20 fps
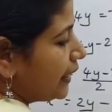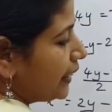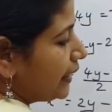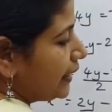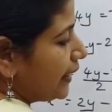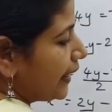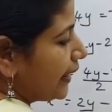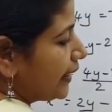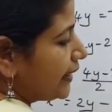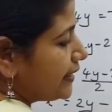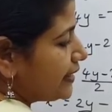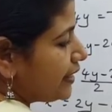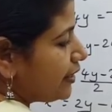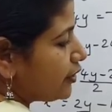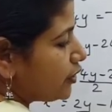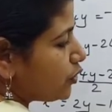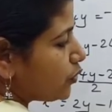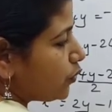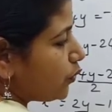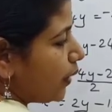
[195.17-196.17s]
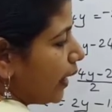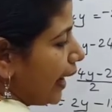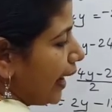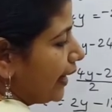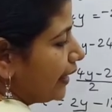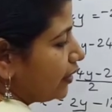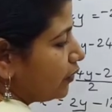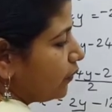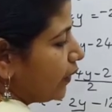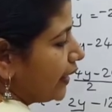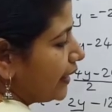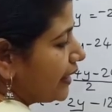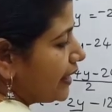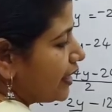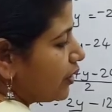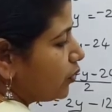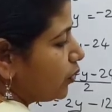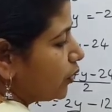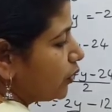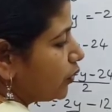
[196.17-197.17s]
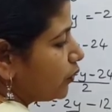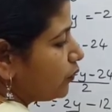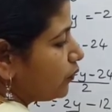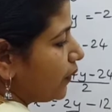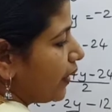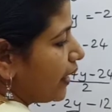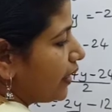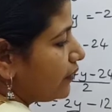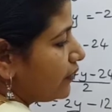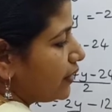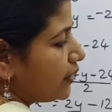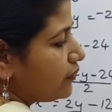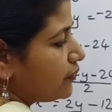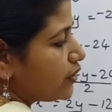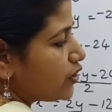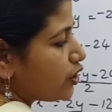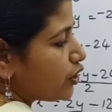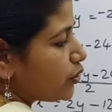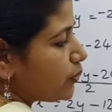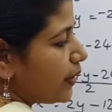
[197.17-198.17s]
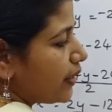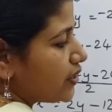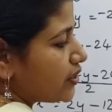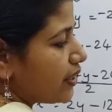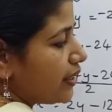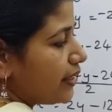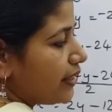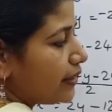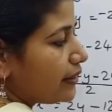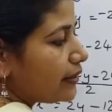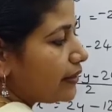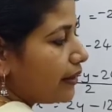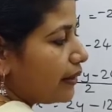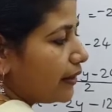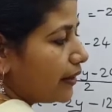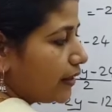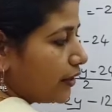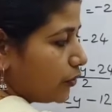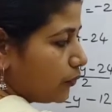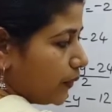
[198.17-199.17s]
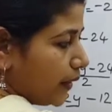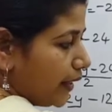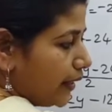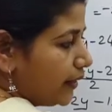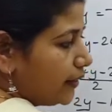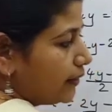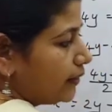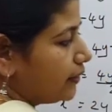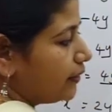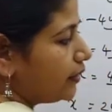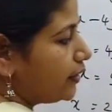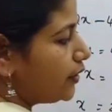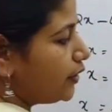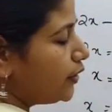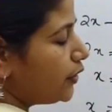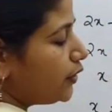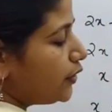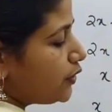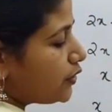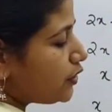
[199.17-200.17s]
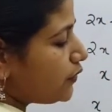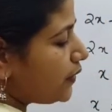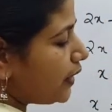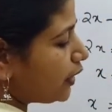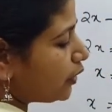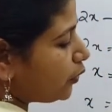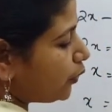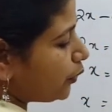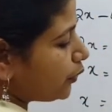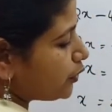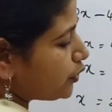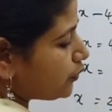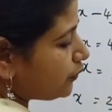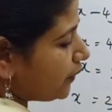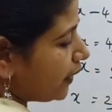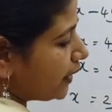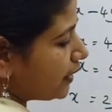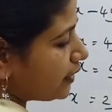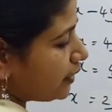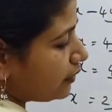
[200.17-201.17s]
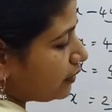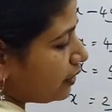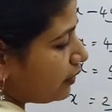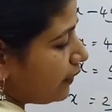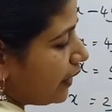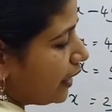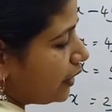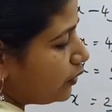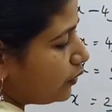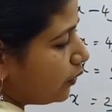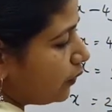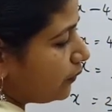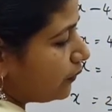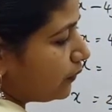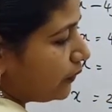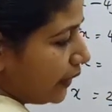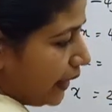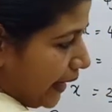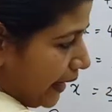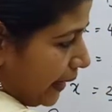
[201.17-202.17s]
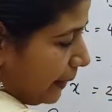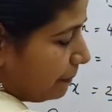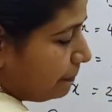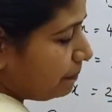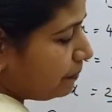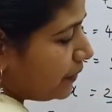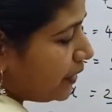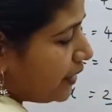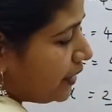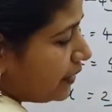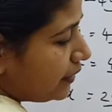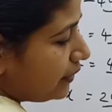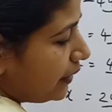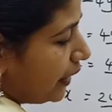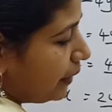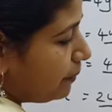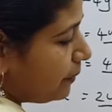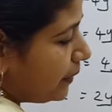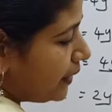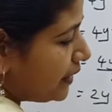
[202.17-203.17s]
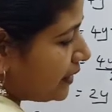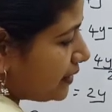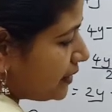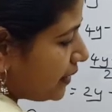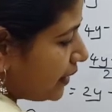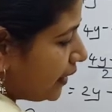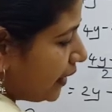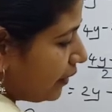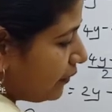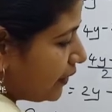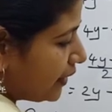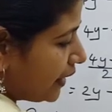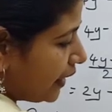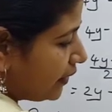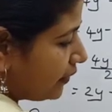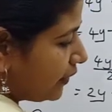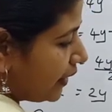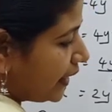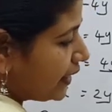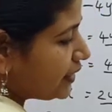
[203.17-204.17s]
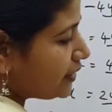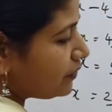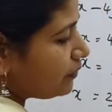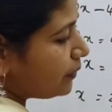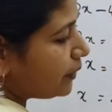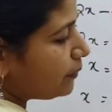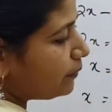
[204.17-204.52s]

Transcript: negative 2 and y equal to 5 in which equation? Third one. So we are going to find out the value of m. That means here we can write